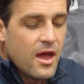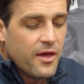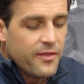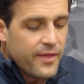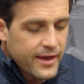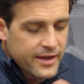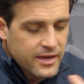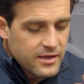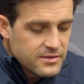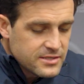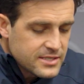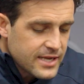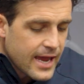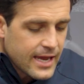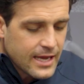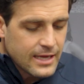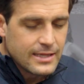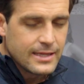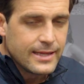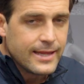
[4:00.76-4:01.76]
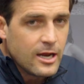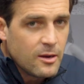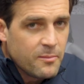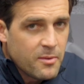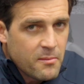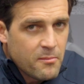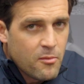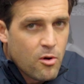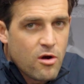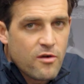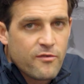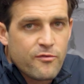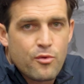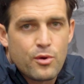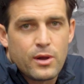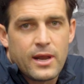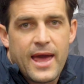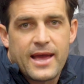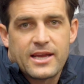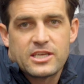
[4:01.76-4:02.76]
They could take a little bit more of a
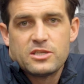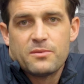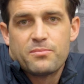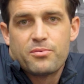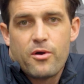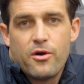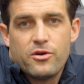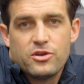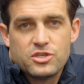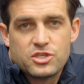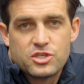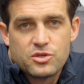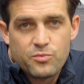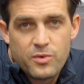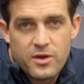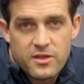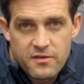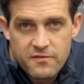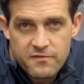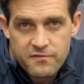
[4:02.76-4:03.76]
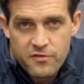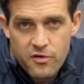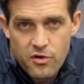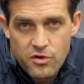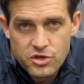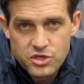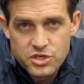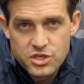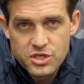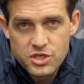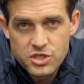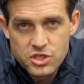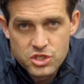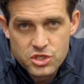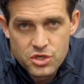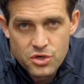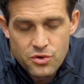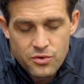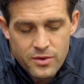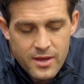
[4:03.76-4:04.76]
relaxed approach with version
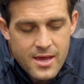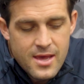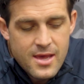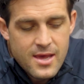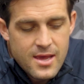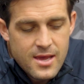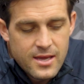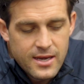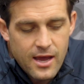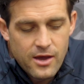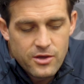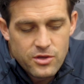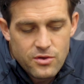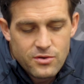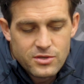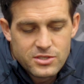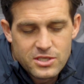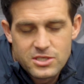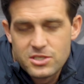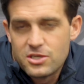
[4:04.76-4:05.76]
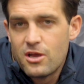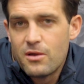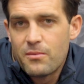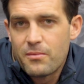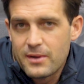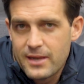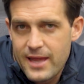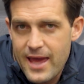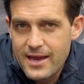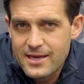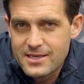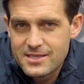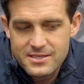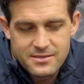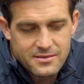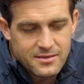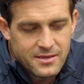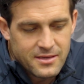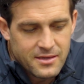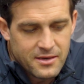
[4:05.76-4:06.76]
2. Now, I use the term
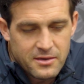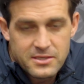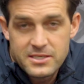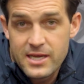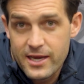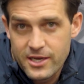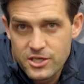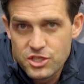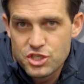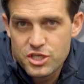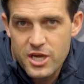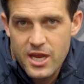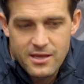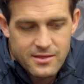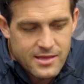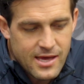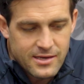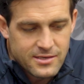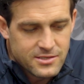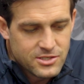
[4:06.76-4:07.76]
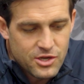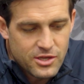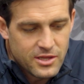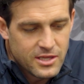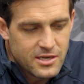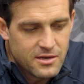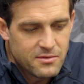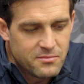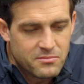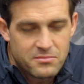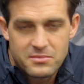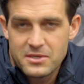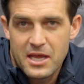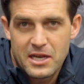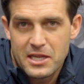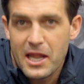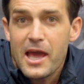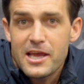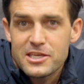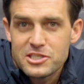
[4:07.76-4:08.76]
relax, tongue-in-cheek. They certainly didn't
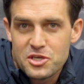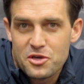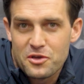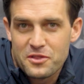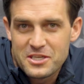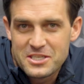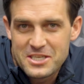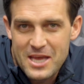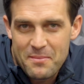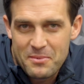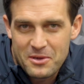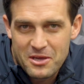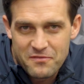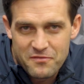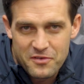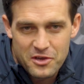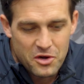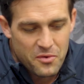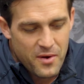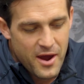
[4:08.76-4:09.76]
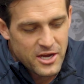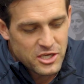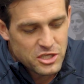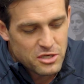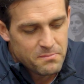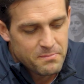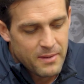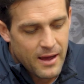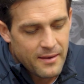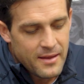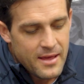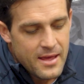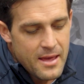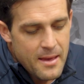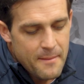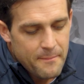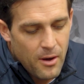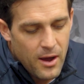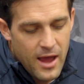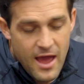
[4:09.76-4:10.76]
get lazy on this upper configuration, but
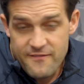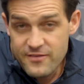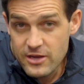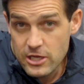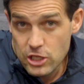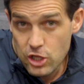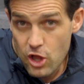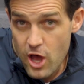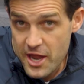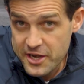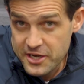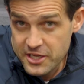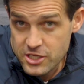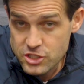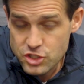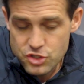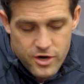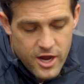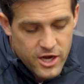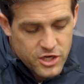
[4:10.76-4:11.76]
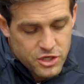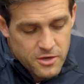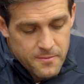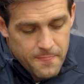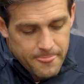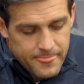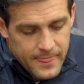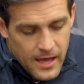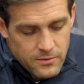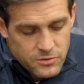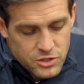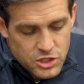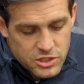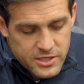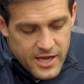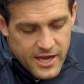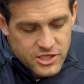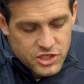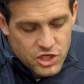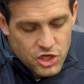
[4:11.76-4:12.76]
by having a lighter construction, they
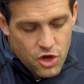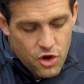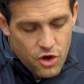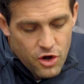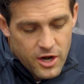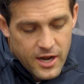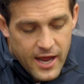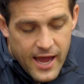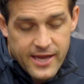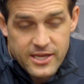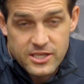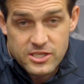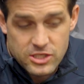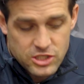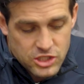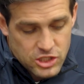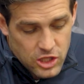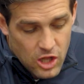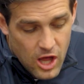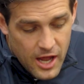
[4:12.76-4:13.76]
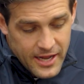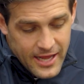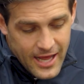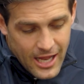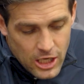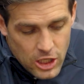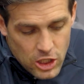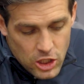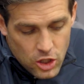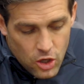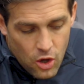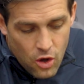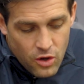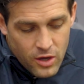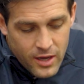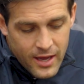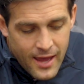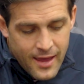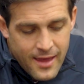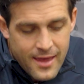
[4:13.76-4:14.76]
just executed a slightly
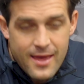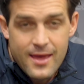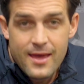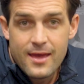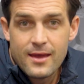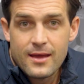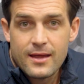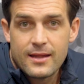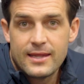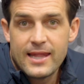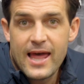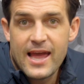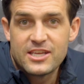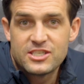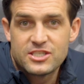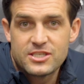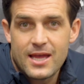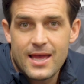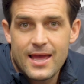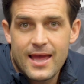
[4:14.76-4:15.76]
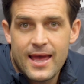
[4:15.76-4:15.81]
longer lace